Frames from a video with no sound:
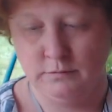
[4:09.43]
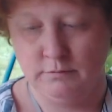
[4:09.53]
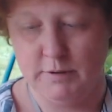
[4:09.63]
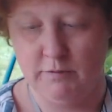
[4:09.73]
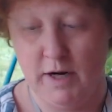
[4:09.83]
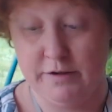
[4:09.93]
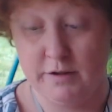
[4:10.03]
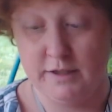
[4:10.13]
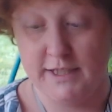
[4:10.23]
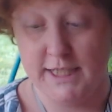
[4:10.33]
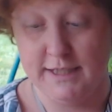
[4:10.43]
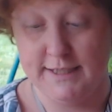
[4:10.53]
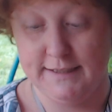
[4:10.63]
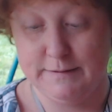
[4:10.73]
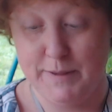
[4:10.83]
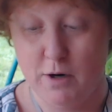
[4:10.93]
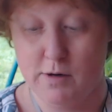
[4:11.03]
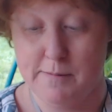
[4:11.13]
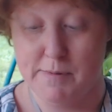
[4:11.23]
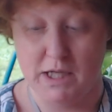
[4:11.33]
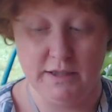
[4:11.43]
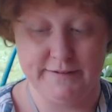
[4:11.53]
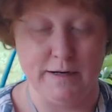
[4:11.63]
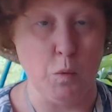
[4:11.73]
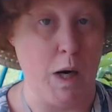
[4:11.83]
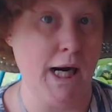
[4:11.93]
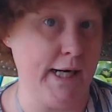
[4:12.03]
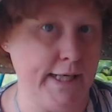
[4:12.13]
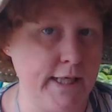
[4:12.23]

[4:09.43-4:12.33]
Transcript: But rather than dig into this power imbalance and why